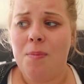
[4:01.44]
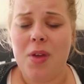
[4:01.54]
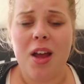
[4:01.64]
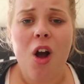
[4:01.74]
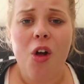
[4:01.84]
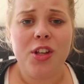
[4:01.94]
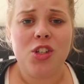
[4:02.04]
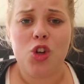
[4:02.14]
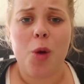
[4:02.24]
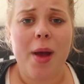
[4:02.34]
a
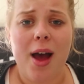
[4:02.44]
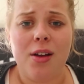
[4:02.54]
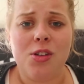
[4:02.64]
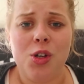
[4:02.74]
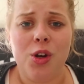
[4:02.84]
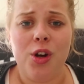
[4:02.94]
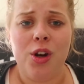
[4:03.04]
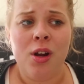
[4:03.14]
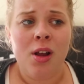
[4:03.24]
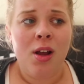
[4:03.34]
college dropout
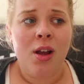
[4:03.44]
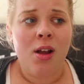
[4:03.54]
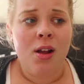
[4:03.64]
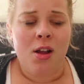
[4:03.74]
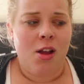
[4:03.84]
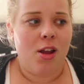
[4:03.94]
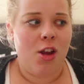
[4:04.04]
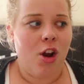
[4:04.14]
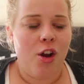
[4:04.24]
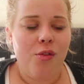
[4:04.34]
to,
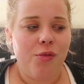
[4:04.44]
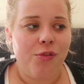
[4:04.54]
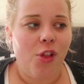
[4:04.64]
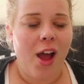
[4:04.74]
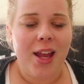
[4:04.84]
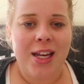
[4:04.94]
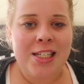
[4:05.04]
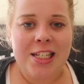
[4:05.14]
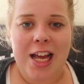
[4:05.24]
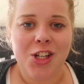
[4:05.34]
flying
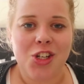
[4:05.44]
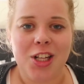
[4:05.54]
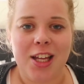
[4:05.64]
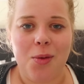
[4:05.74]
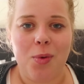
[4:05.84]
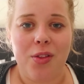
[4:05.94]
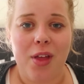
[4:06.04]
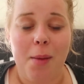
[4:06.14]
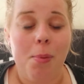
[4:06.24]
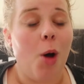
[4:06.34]
internationally with
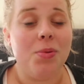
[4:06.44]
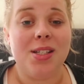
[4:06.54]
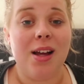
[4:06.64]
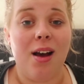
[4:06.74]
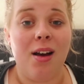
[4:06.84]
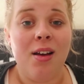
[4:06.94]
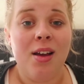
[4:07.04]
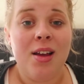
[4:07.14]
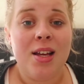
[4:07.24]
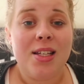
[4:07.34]
a pop star,
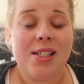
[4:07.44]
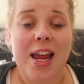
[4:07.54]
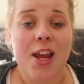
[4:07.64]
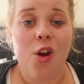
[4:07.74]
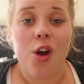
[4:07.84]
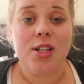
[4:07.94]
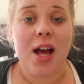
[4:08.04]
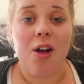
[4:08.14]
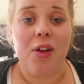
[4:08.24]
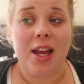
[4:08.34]
staying in a
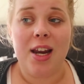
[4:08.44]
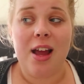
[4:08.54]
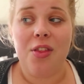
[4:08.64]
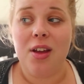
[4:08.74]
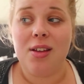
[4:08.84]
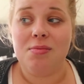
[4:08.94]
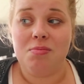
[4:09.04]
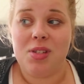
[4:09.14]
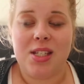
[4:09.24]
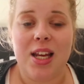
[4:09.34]
hotel in another
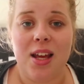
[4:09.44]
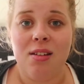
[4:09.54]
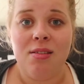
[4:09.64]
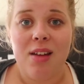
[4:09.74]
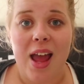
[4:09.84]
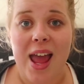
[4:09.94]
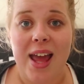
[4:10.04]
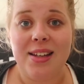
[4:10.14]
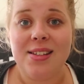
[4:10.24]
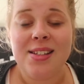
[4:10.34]
city.
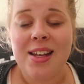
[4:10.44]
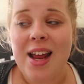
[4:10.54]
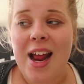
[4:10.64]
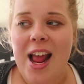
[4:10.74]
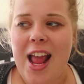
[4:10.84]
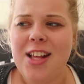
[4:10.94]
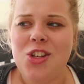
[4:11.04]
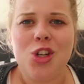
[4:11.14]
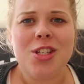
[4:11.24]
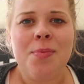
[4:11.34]
And
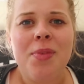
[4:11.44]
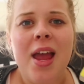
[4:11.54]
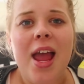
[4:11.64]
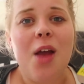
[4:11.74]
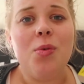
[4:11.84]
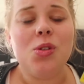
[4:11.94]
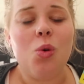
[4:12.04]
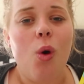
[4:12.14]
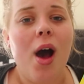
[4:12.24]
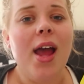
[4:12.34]
it was
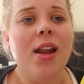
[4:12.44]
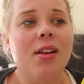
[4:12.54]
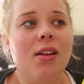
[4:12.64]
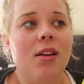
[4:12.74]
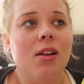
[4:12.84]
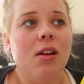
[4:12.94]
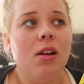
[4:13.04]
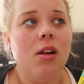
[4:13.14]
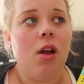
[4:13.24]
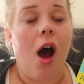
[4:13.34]
quite
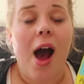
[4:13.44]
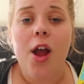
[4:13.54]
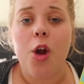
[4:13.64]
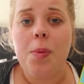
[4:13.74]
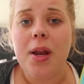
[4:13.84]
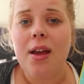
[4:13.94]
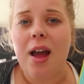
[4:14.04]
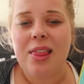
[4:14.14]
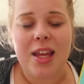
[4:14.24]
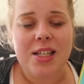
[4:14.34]
eye-opening,
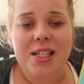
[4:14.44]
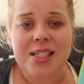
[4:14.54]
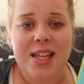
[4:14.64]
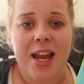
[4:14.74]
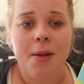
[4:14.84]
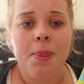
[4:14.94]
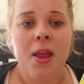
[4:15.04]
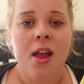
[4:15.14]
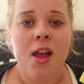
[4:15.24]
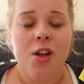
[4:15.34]
I think, to see
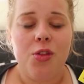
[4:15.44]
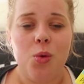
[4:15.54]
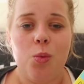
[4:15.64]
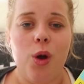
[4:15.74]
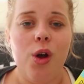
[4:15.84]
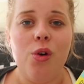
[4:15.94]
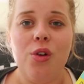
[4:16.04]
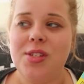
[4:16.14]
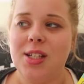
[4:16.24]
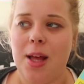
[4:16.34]
the world
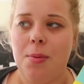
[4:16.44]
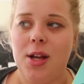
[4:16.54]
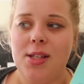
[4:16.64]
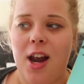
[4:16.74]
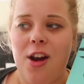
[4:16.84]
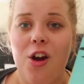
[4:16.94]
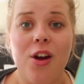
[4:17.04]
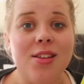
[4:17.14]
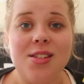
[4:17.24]
of celebrities. And I know